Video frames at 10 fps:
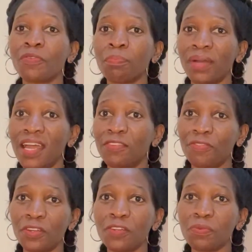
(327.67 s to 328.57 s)
But
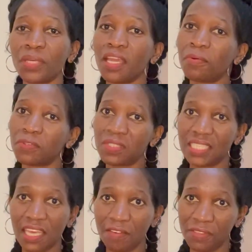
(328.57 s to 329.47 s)
for you to be able to
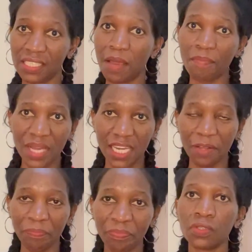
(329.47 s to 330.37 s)
save some money,